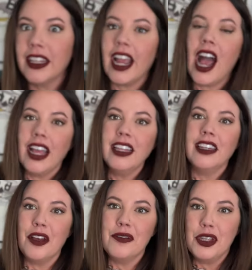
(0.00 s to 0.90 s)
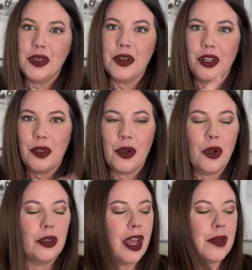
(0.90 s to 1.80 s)
like I love the Uniqlo
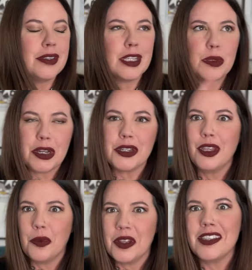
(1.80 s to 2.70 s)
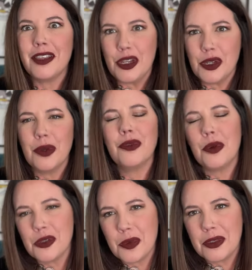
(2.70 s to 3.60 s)
collabs, especially the ones that they do, of
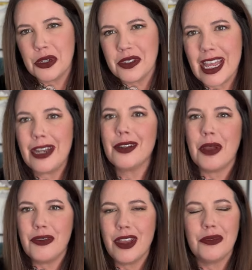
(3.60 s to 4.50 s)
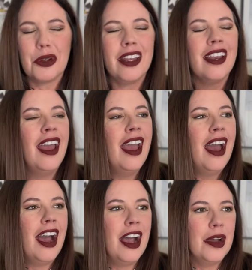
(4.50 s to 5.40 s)
course, with Jill Sander, my favorite.
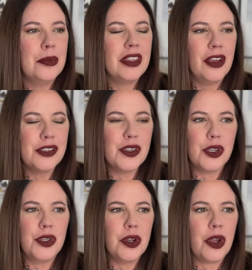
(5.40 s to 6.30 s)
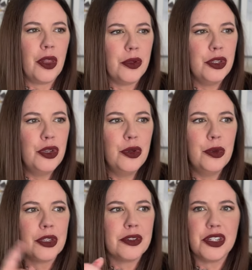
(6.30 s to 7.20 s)
Um, but they also do Uniqlo U
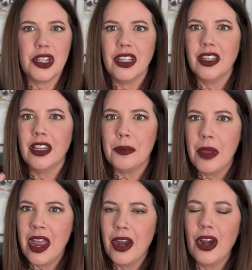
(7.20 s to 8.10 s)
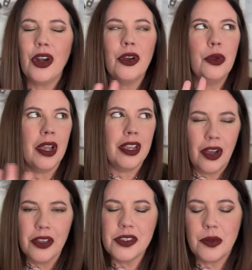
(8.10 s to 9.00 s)
with Christian Lemaire, who I
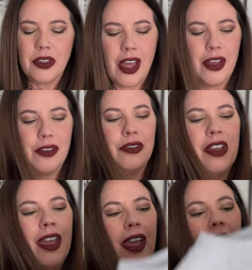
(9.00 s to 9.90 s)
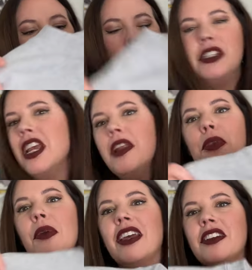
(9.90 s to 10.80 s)
also love. Um, but J
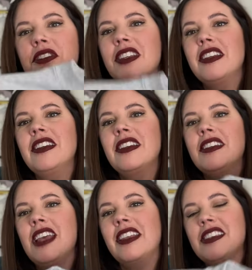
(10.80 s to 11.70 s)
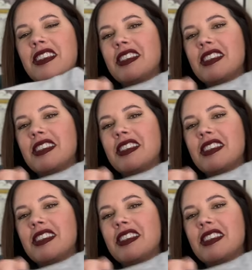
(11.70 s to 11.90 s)
W Anderson tends to